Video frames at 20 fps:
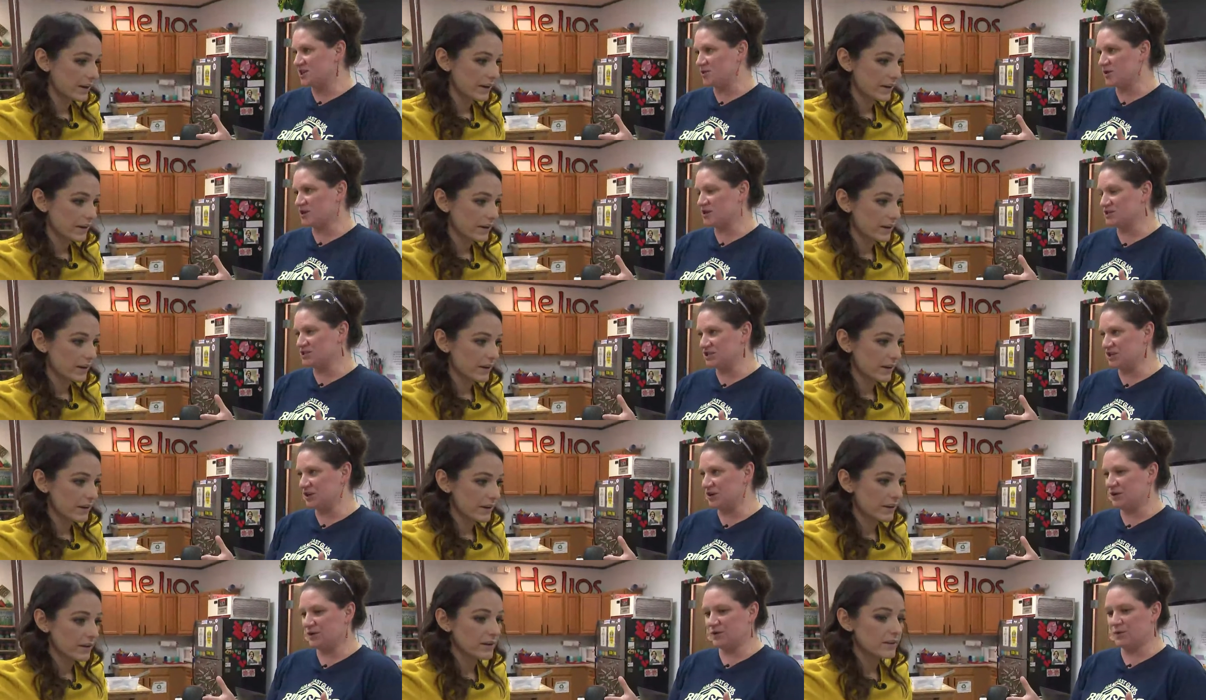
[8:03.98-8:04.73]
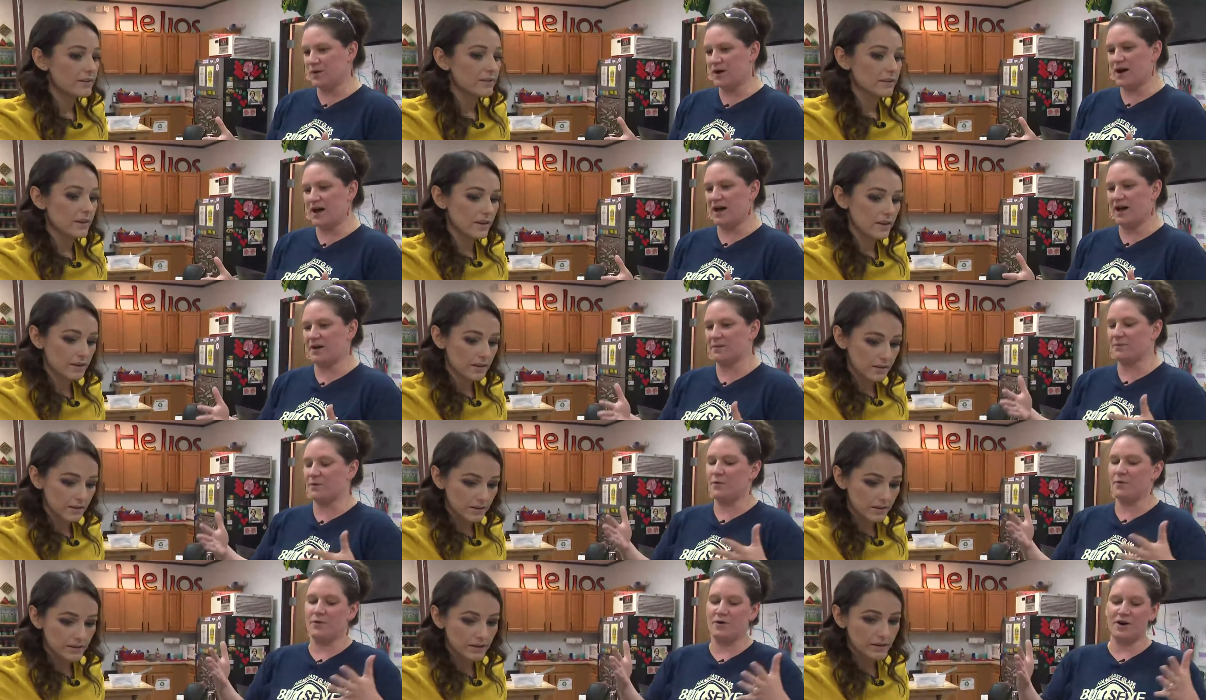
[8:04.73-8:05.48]
Speaker 1: you can do
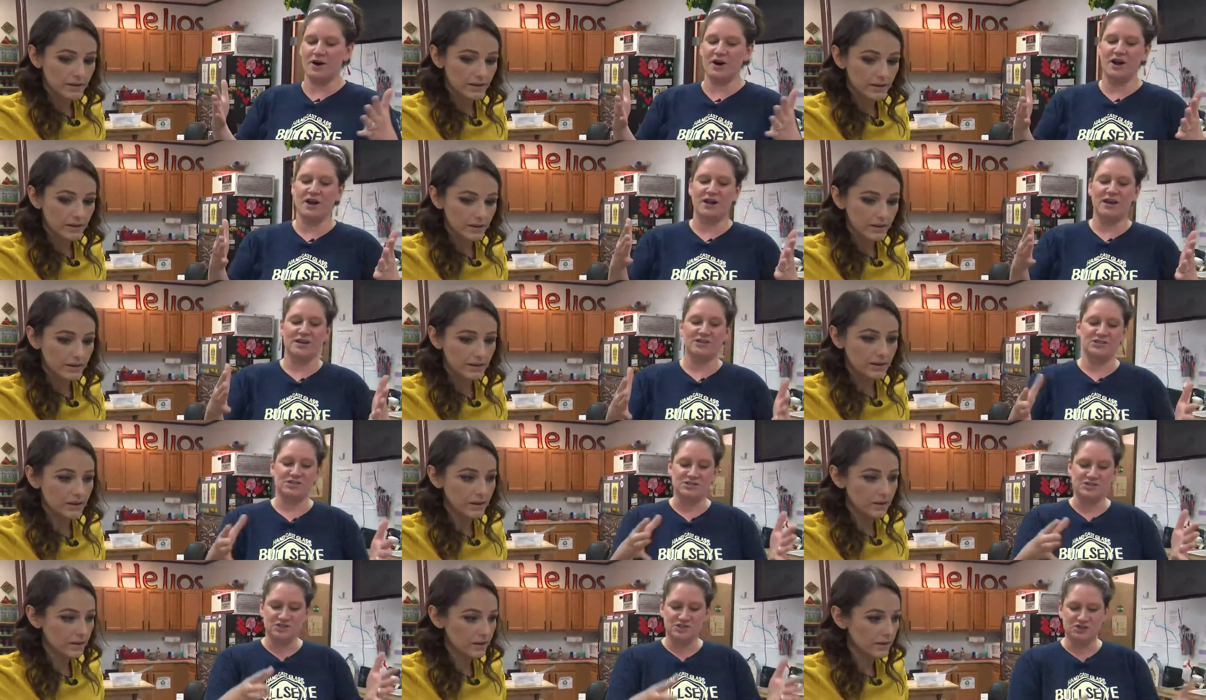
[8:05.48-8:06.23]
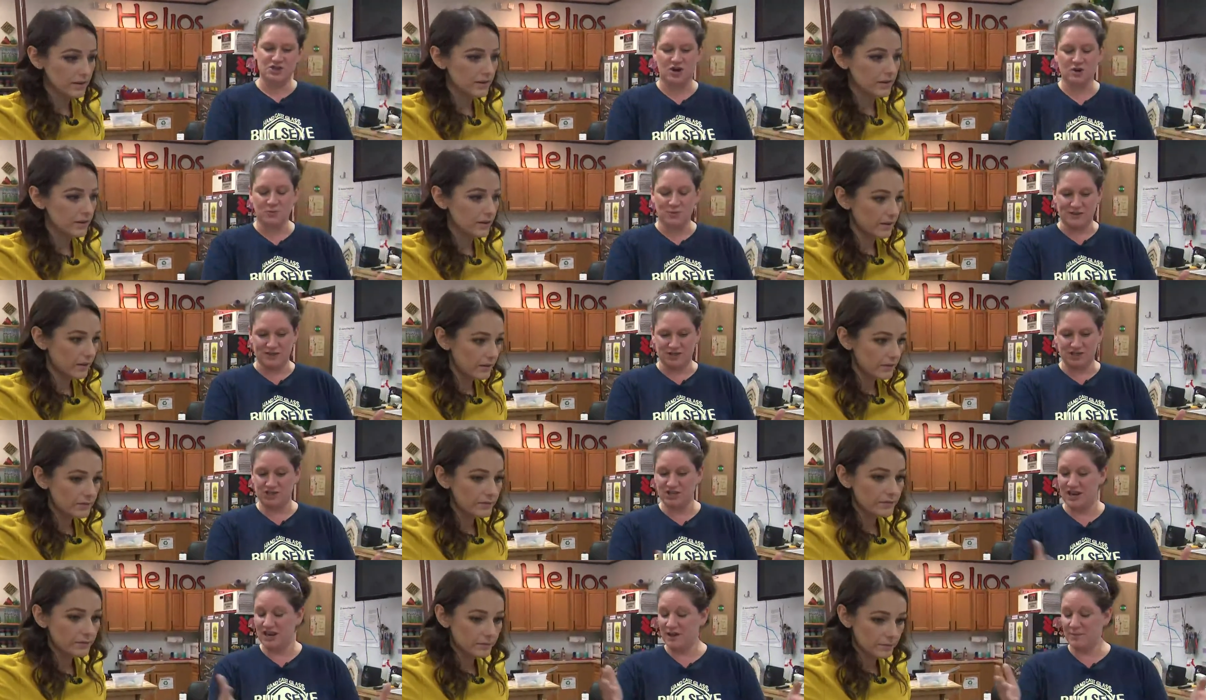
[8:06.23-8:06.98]
um, or just start with a
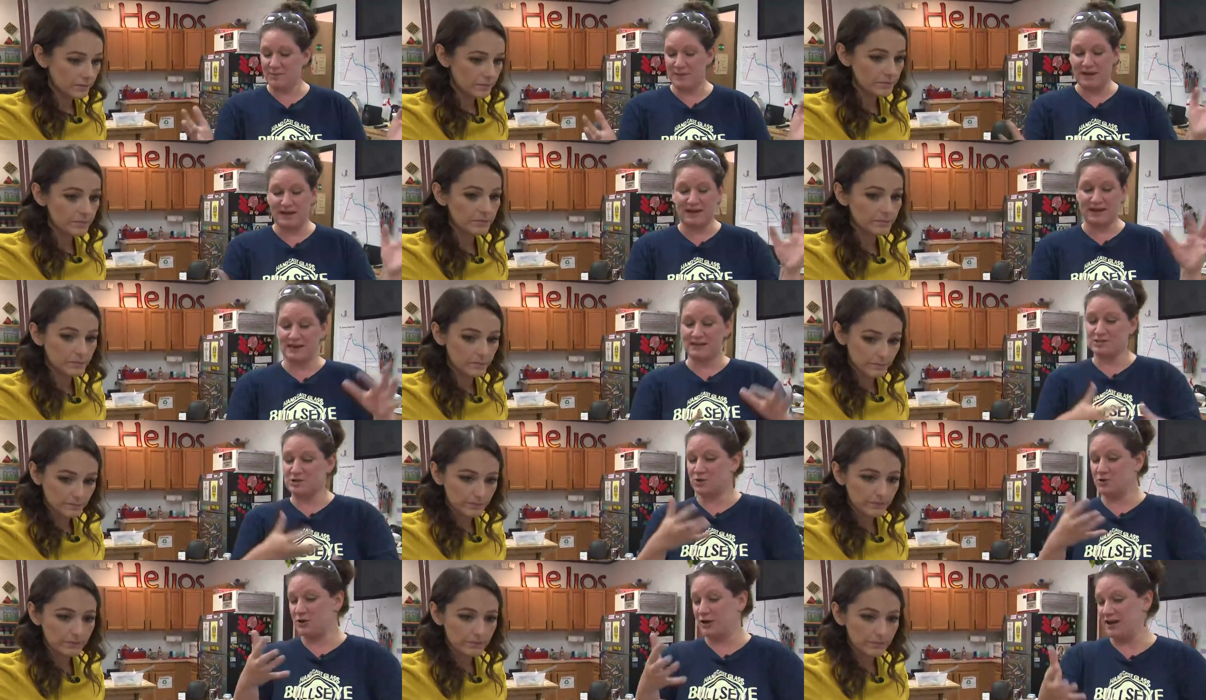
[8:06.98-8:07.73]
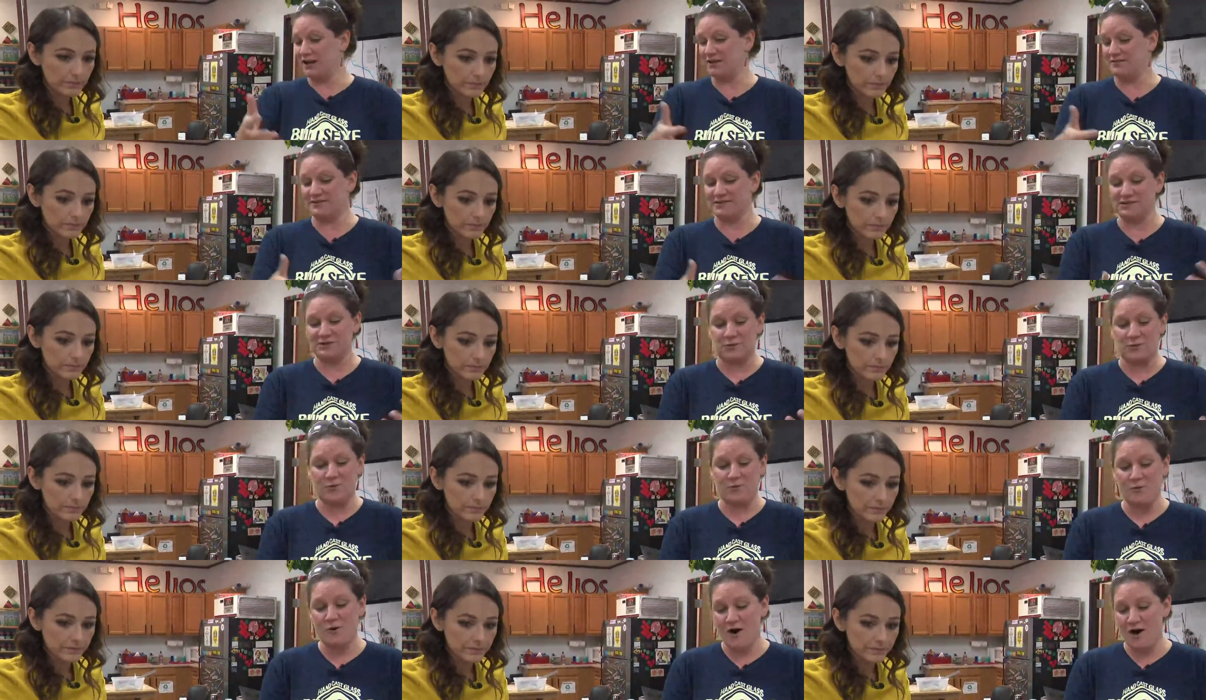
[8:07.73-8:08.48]
shape and get as creative as
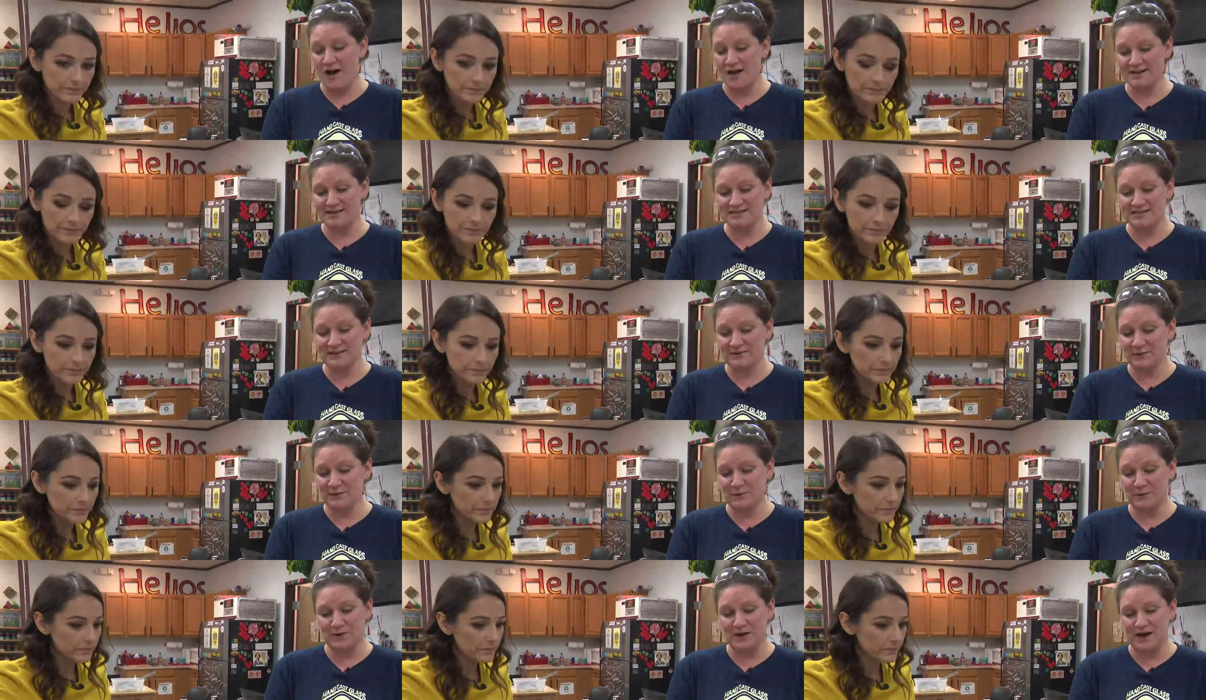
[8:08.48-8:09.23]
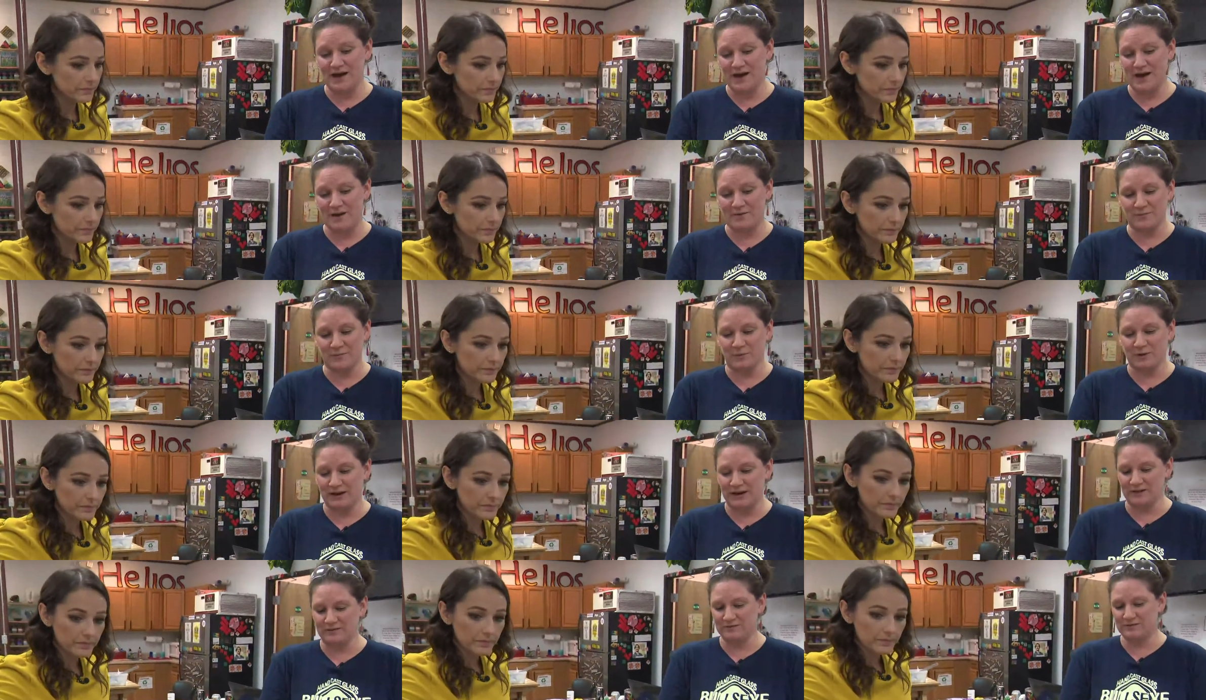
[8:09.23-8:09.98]
you want to um,
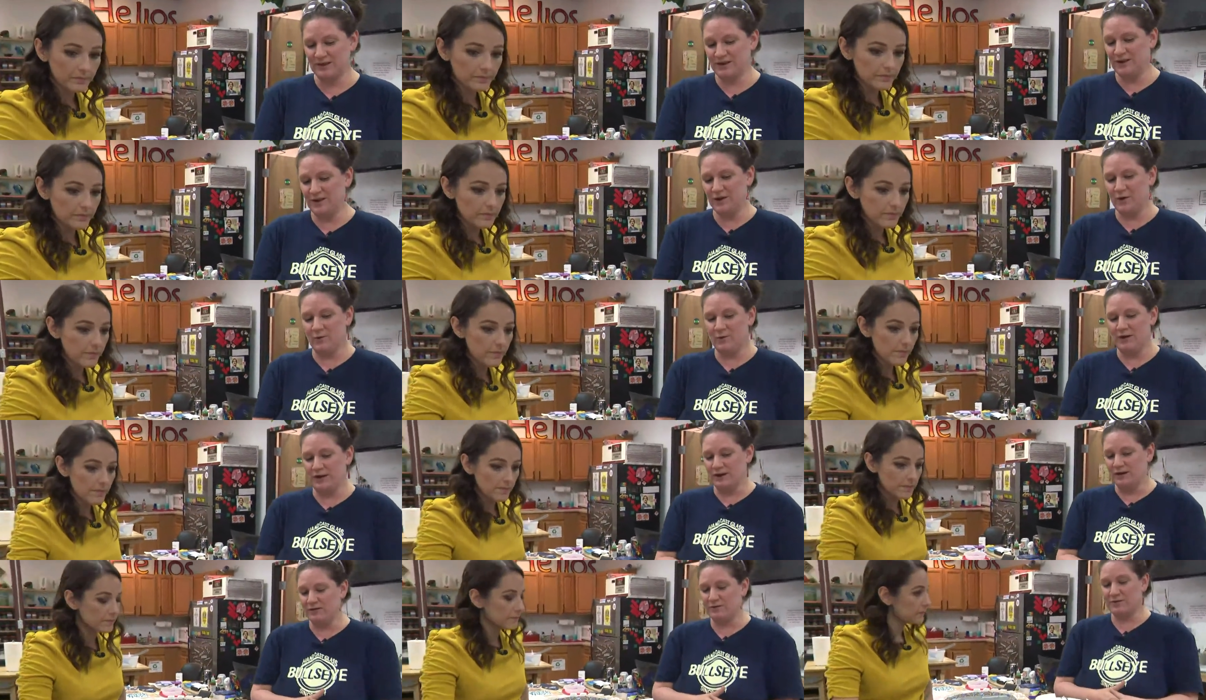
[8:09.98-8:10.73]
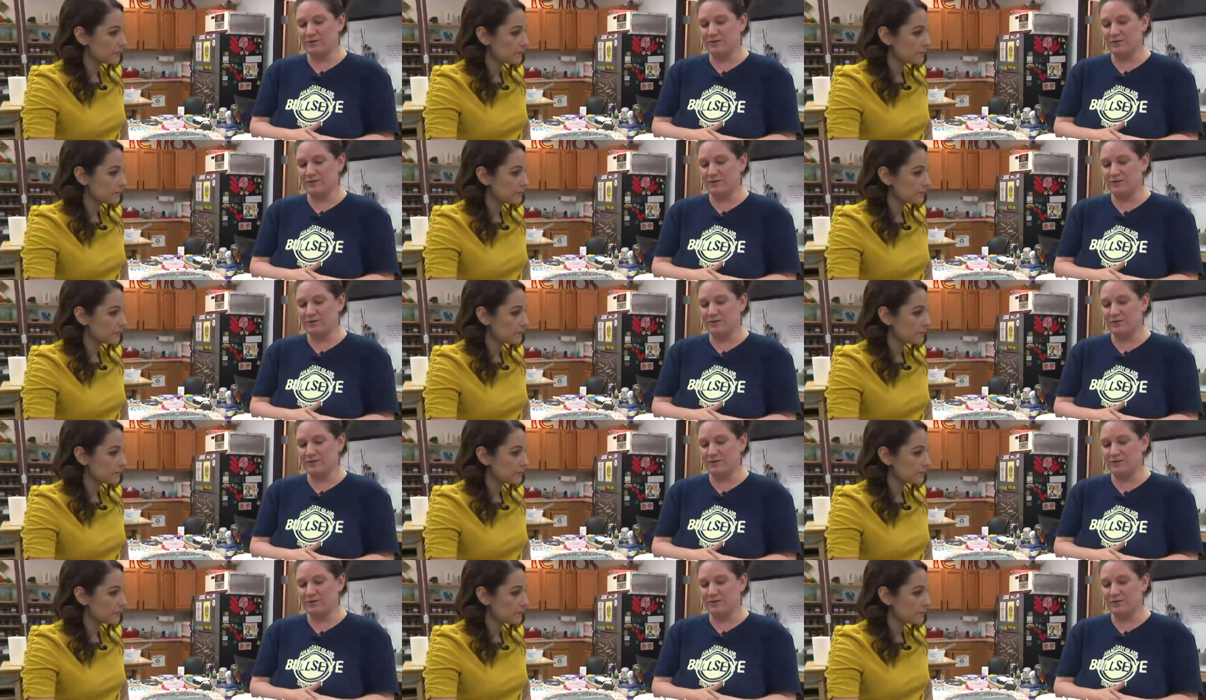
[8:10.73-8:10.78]
we we